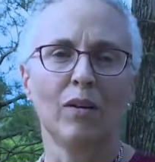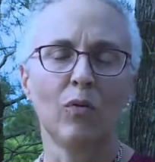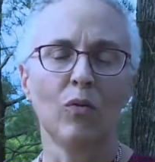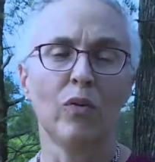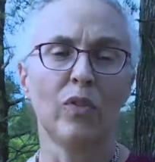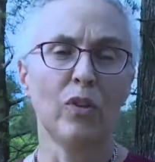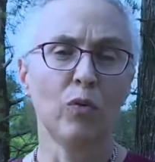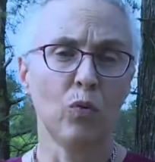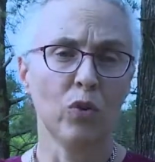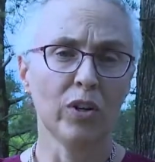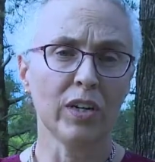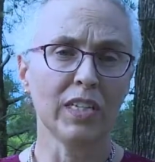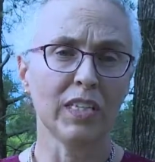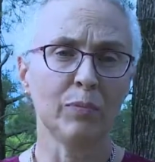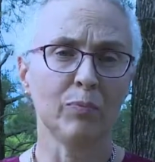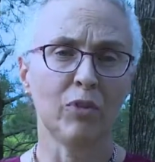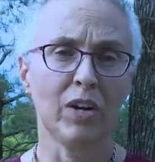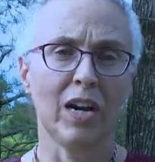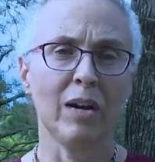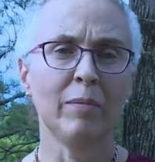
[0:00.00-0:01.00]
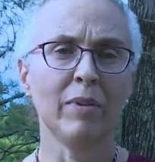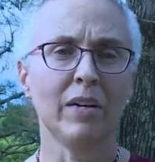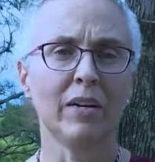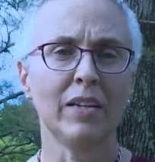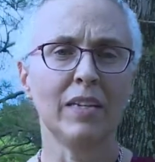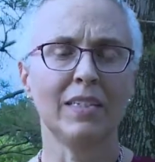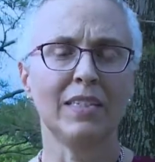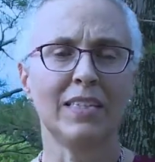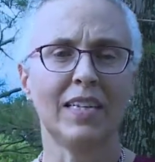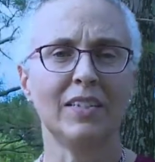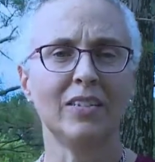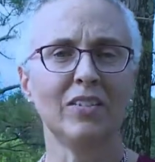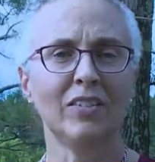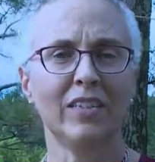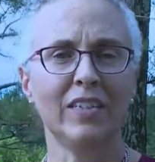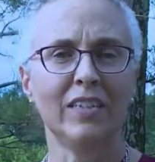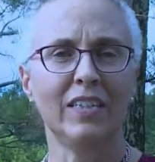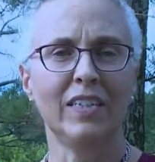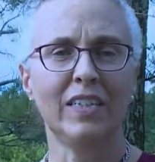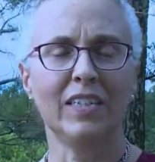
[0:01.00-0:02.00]
The work is primarily centered
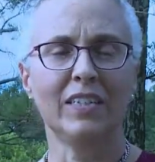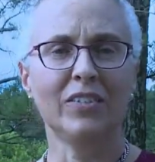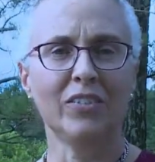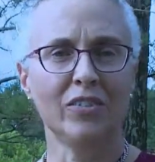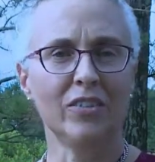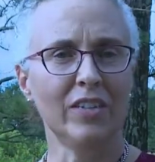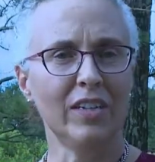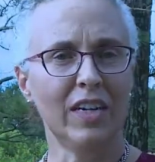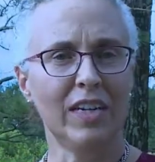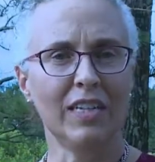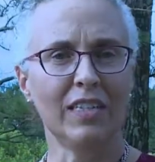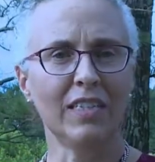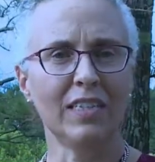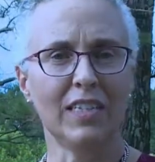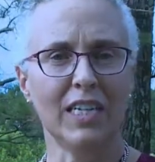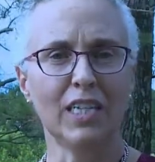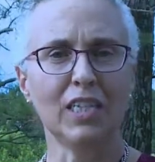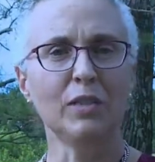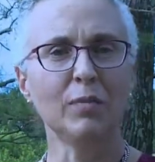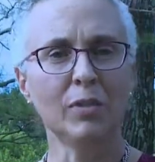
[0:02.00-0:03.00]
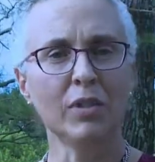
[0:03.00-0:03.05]
in the eastern United States, but